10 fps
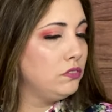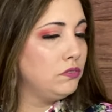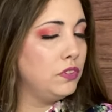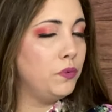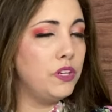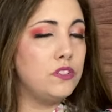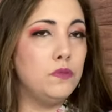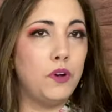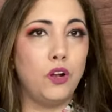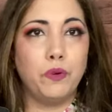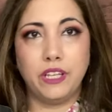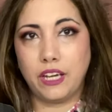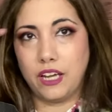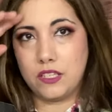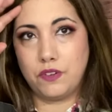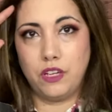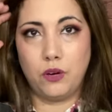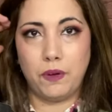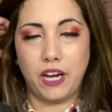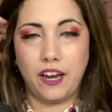we went to the mall with the kids for a
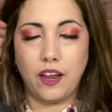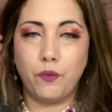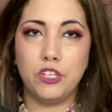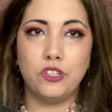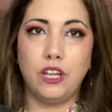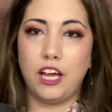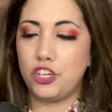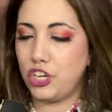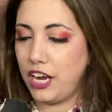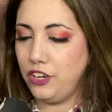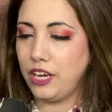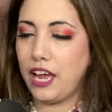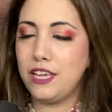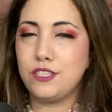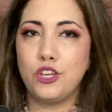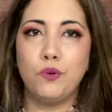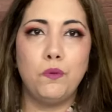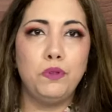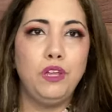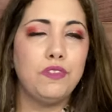little bit, and I went to Lush, and you guys, you
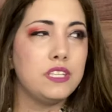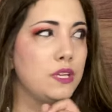won't believe this.